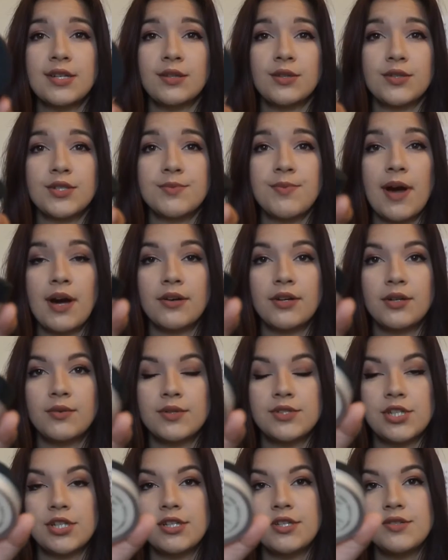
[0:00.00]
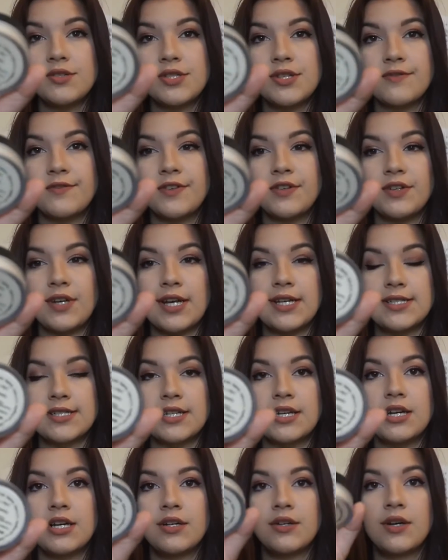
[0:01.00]
loose powder, which I used a few days
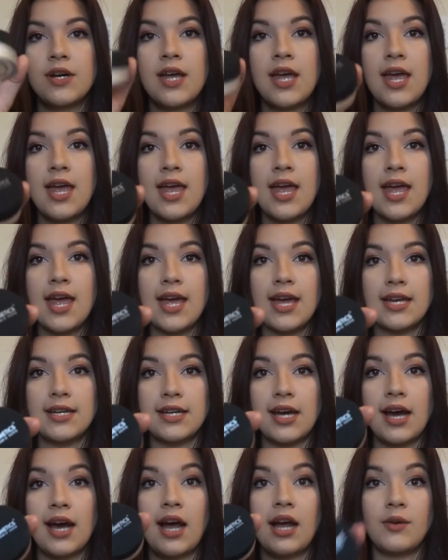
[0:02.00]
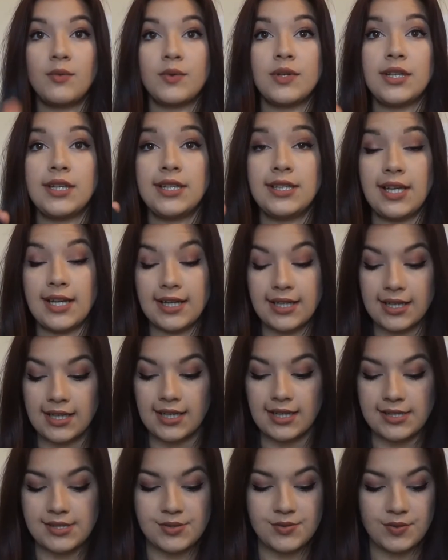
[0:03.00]
ago and I really like it.
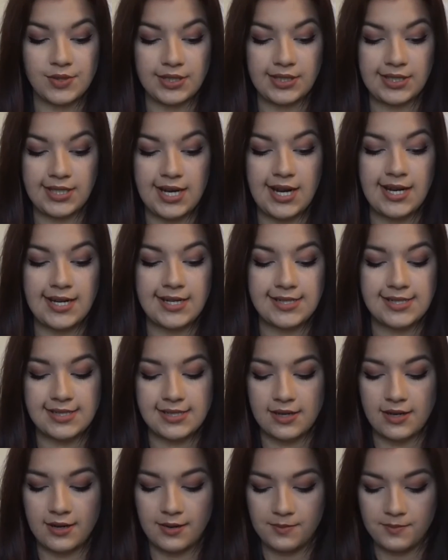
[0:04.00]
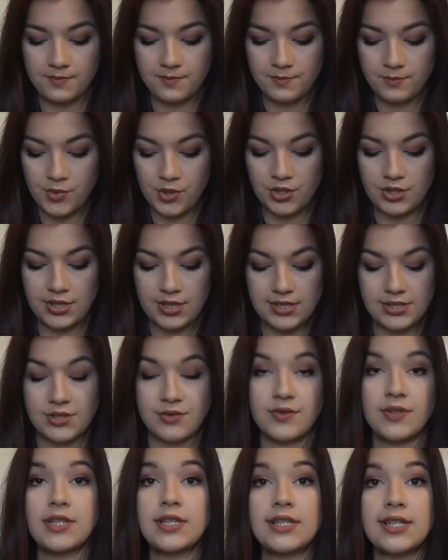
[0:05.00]
It's really nice. Um, both of these are
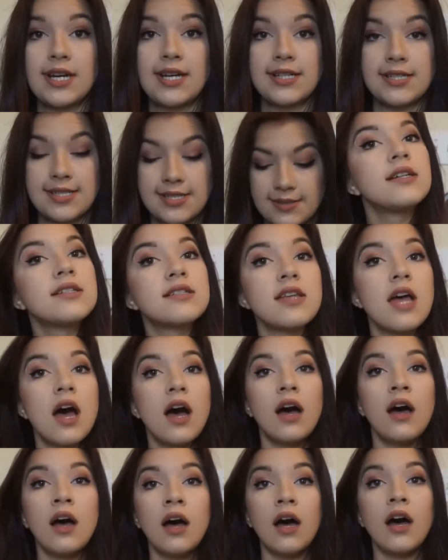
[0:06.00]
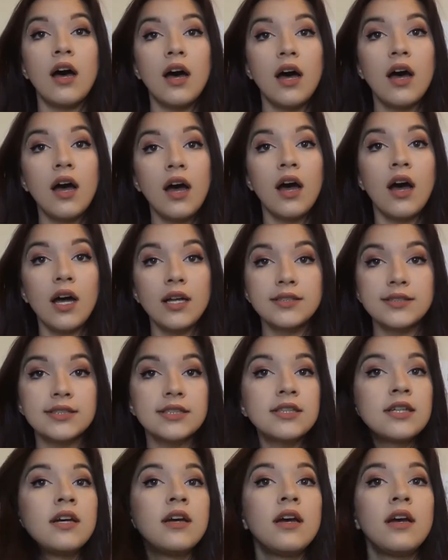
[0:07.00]
really nice. It's hot.
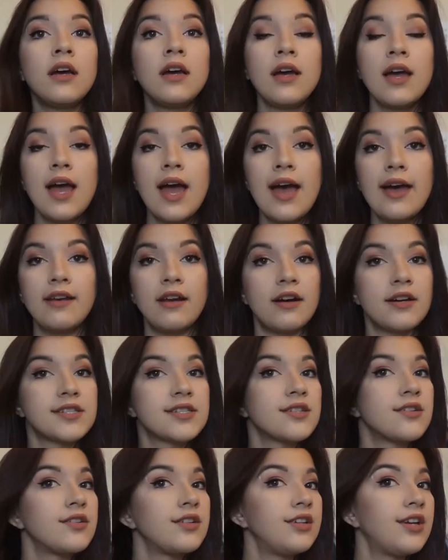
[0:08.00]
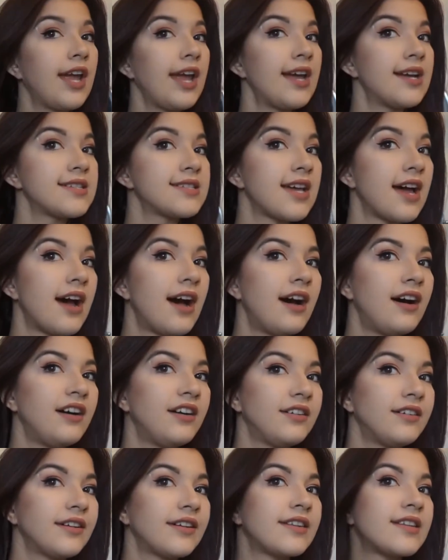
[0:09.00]
And also you can't
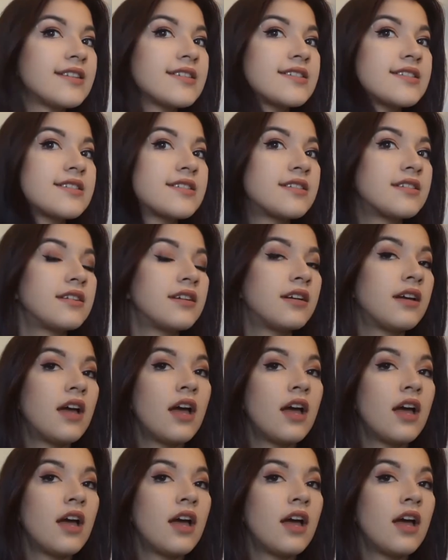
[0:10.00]
tell in this,